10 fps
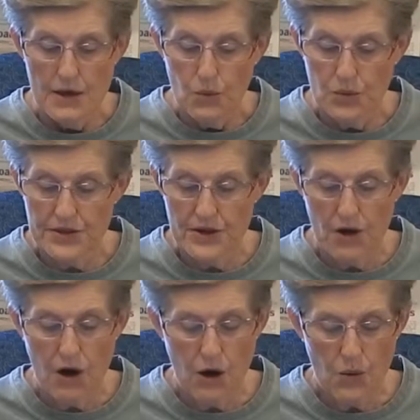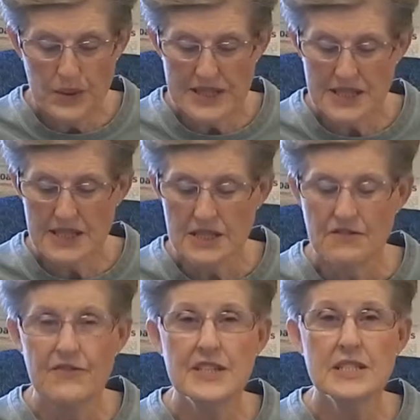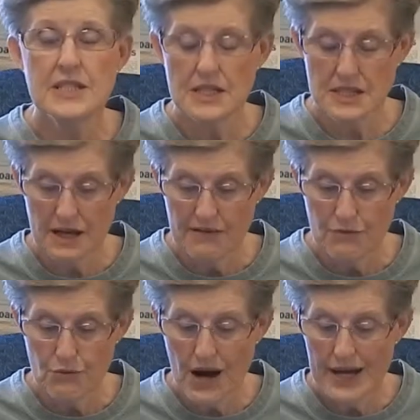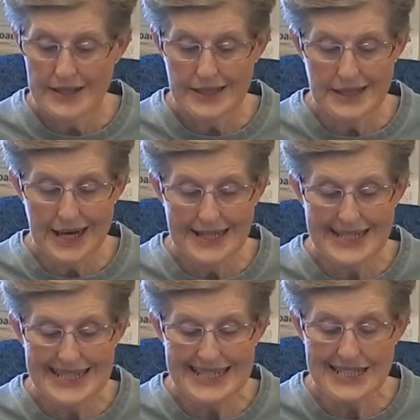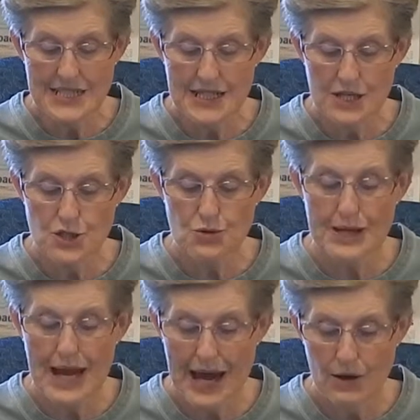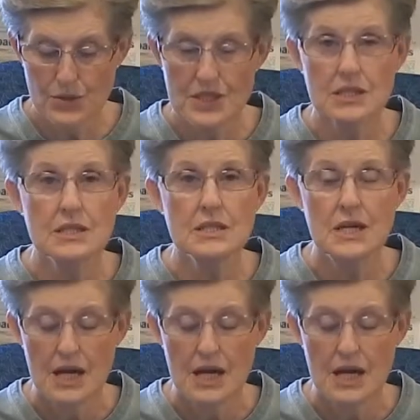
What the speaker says: Were there always these vistas of rotting 19th century houses,